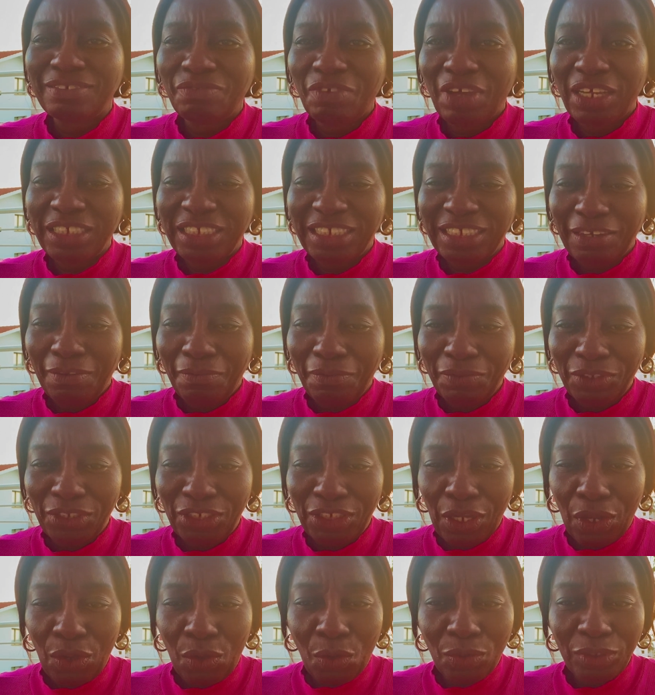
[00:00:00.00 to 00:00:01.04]
Verse
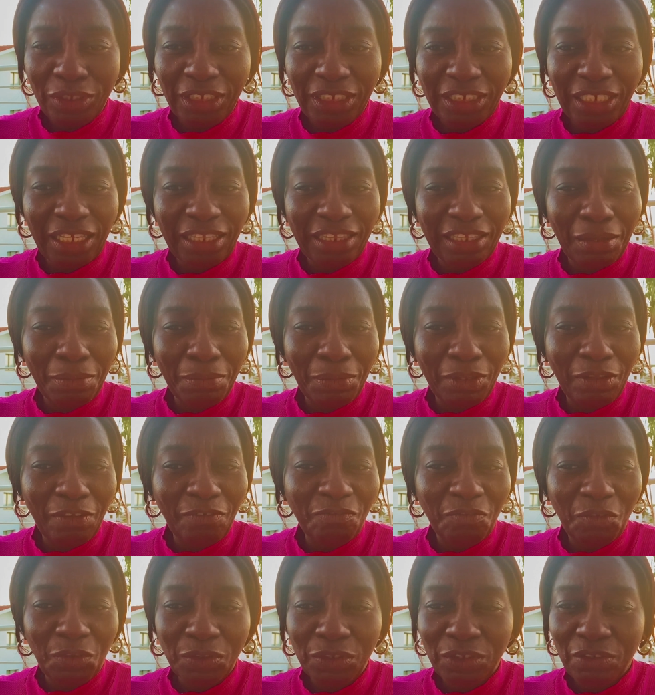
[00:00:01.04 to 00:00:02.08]
17, God set them in the
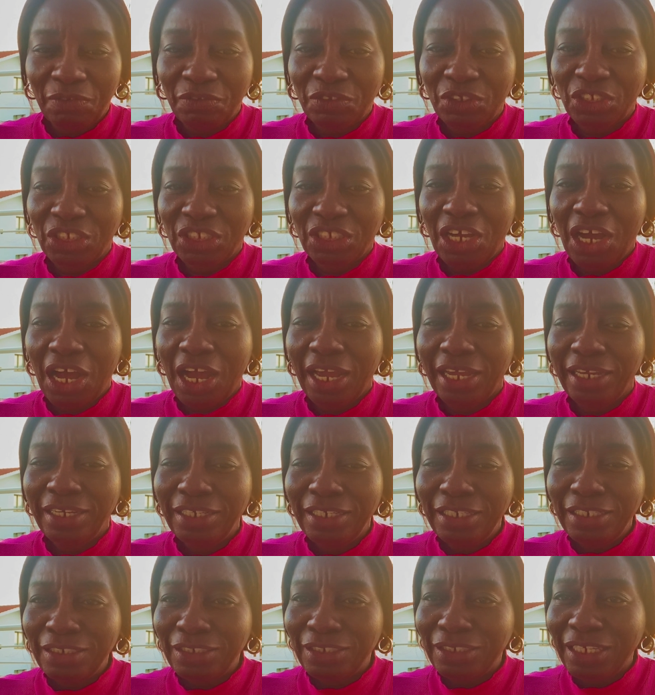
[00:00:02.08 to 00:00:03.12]
vault of the sky
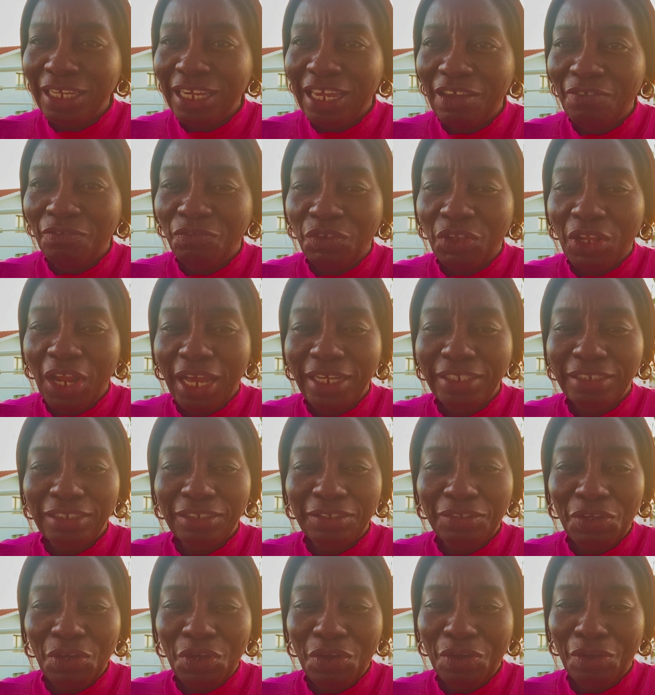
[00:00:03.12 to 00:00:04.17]
to give light
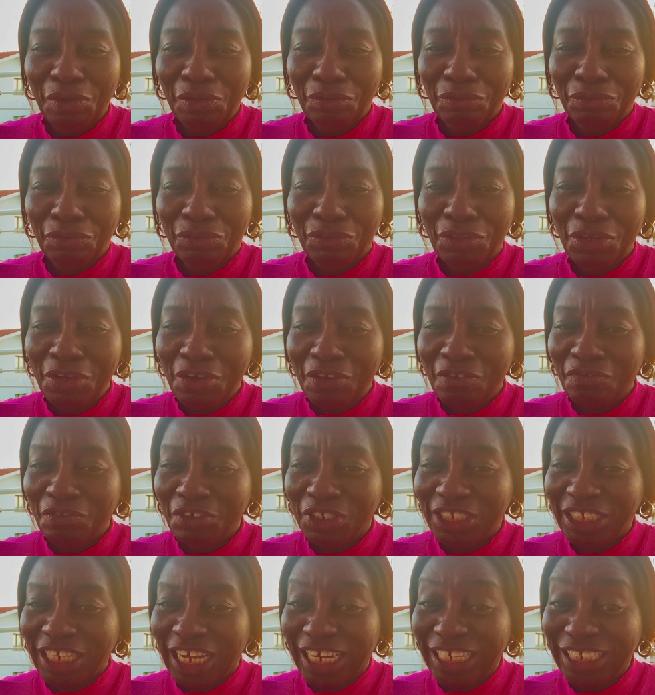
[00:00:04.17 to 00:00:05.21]
to the earth.
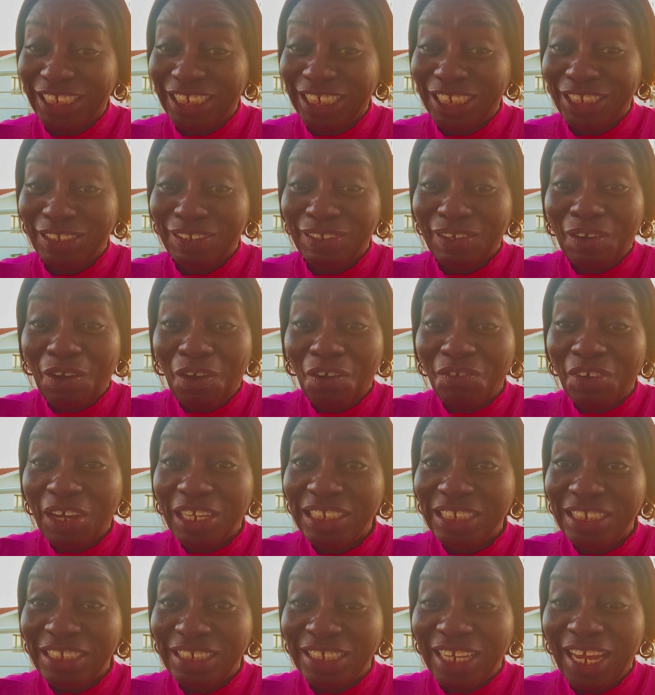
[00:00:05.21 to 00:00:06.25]
verse 18, to
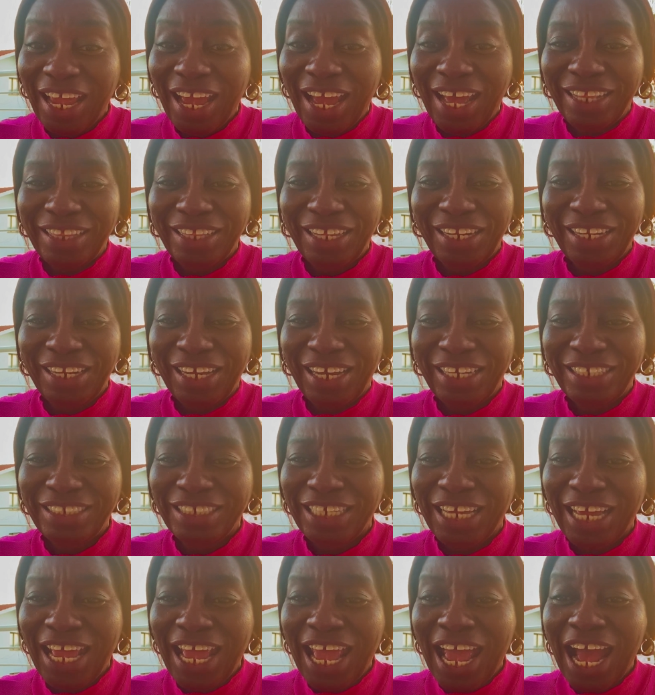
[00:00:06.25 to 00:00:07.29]
govern the day and the
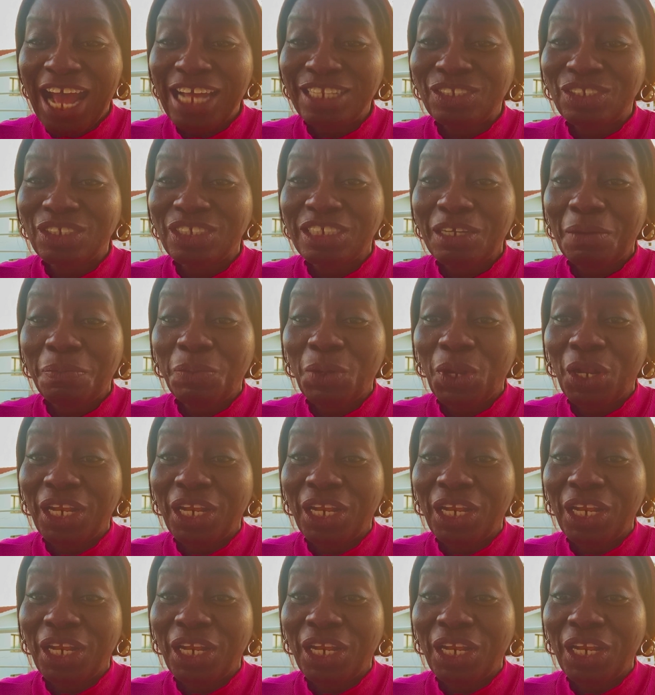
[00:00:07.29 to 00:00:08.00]
night and to separate